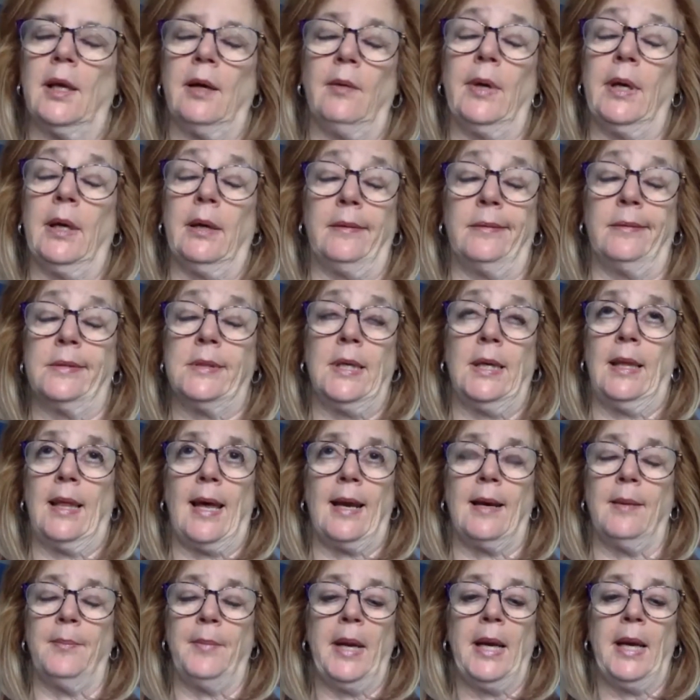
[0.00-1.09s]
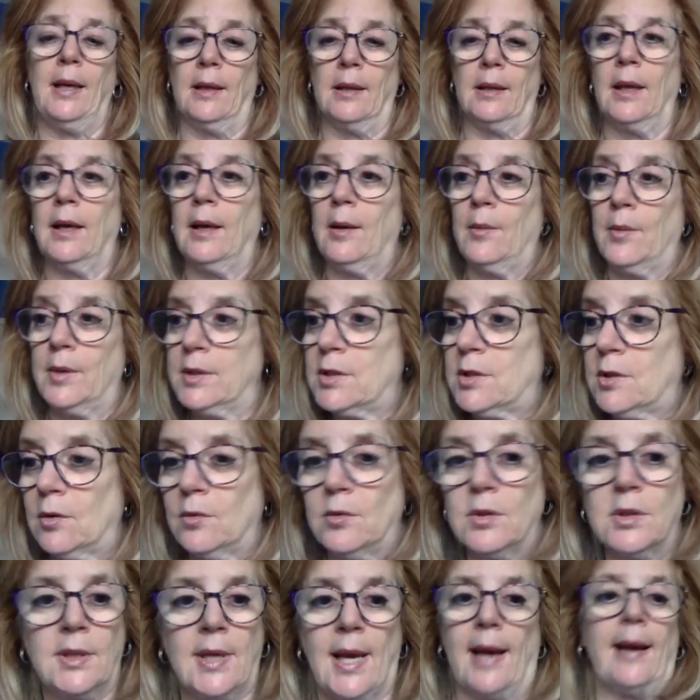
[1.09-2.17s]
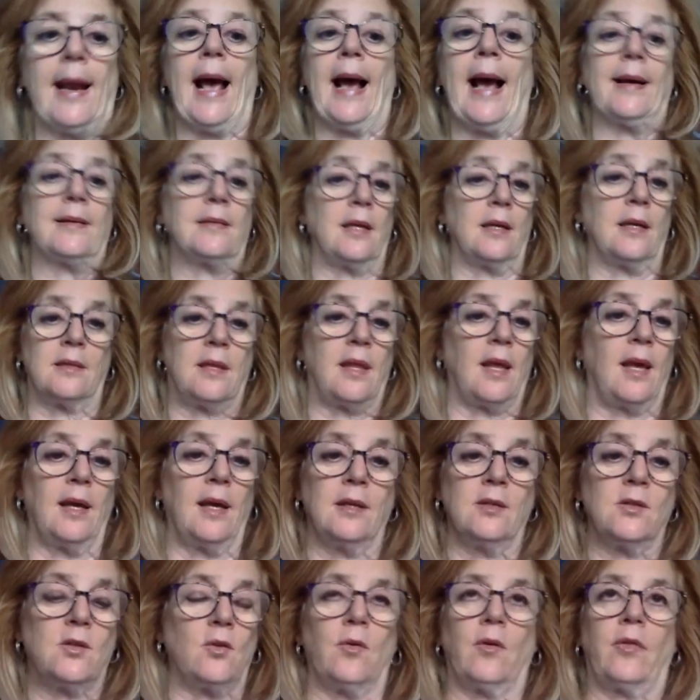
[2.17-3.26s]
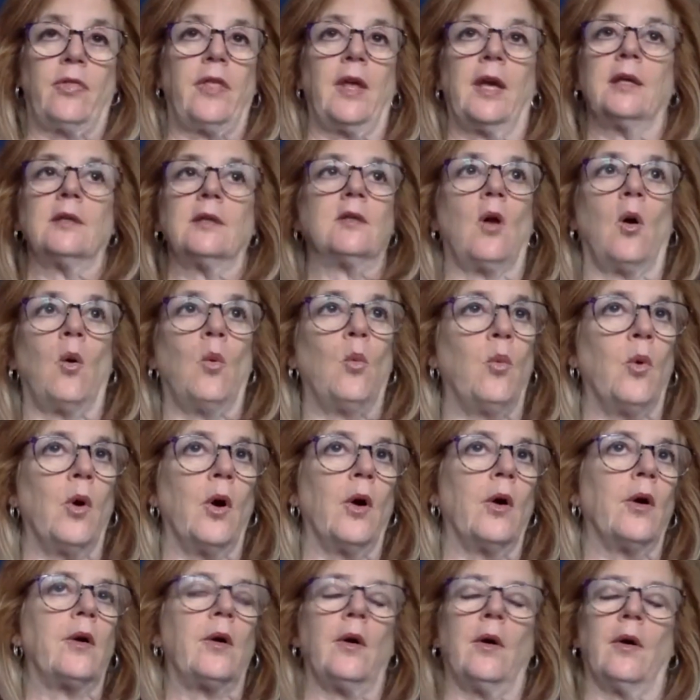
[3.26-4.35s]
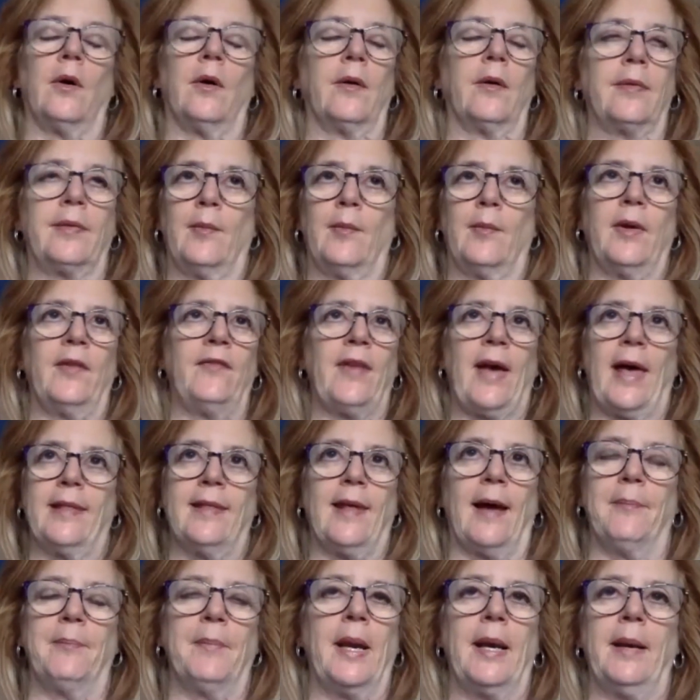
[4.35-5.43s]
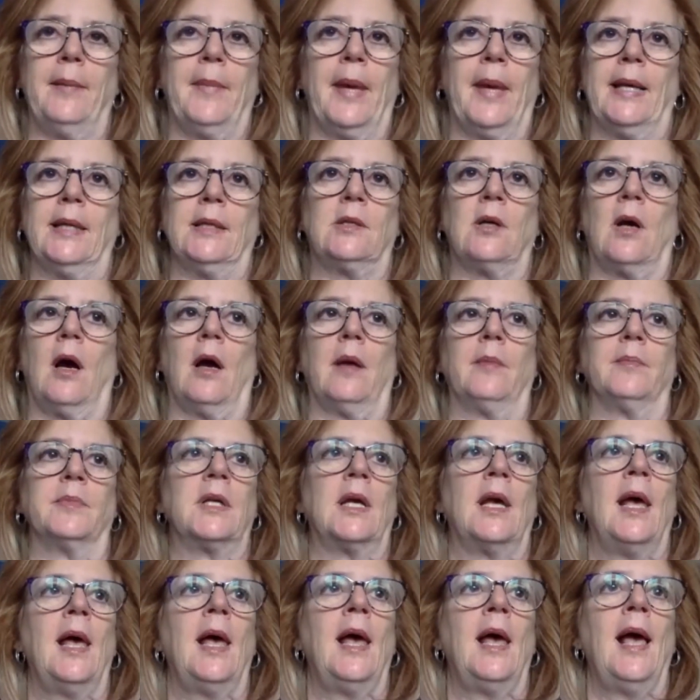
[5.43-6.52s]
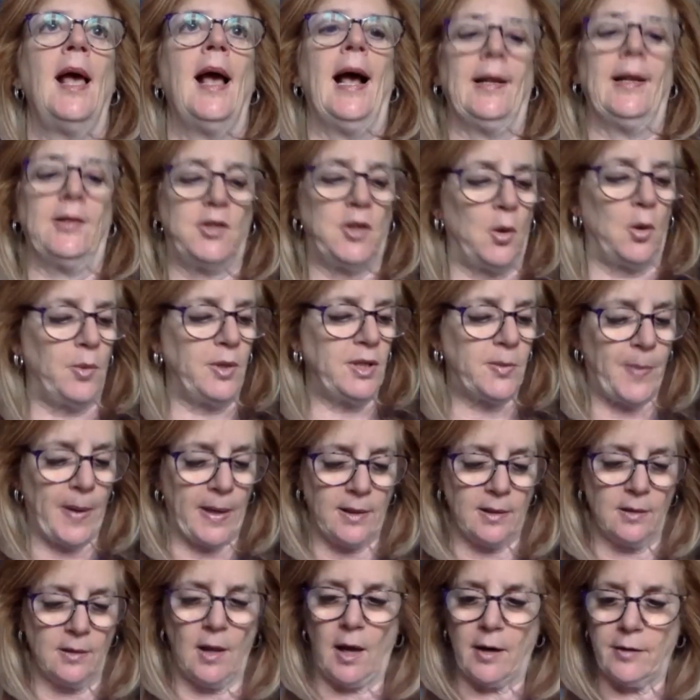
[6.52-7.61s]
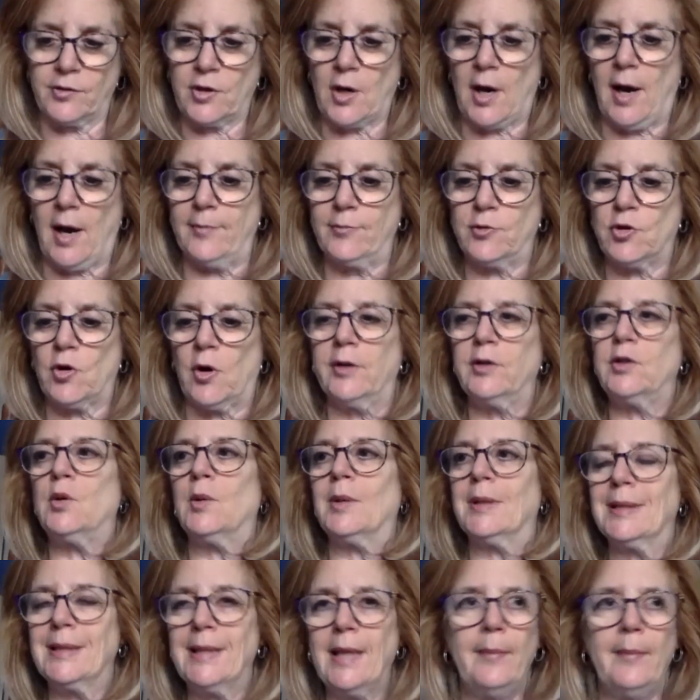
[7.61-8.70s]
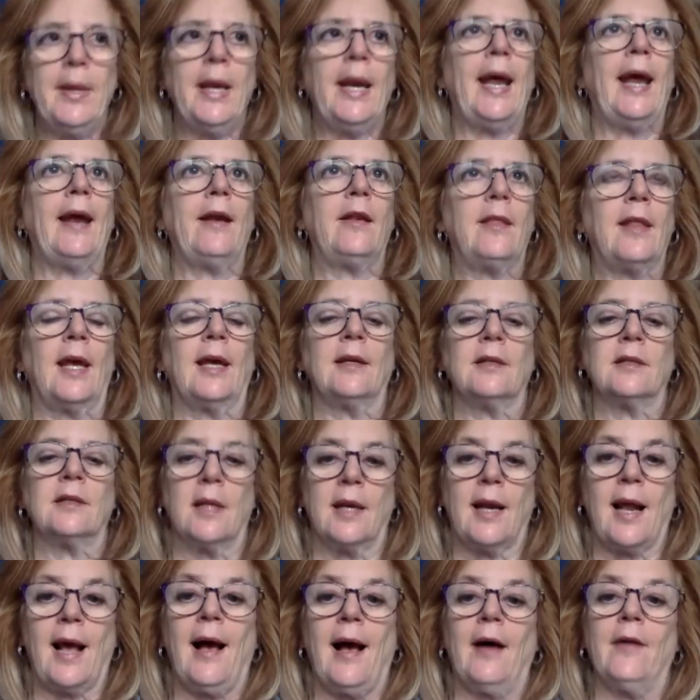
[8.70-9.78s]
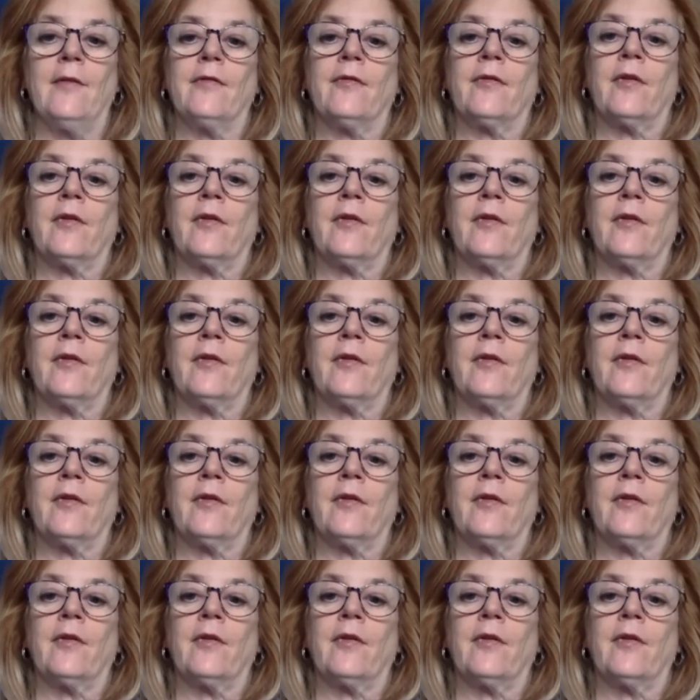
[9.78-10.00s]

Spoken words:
we see that immediately when students can't access things or things don't work, or we've had that many, many times. And so we spend a lot of time trying to eliminate things that have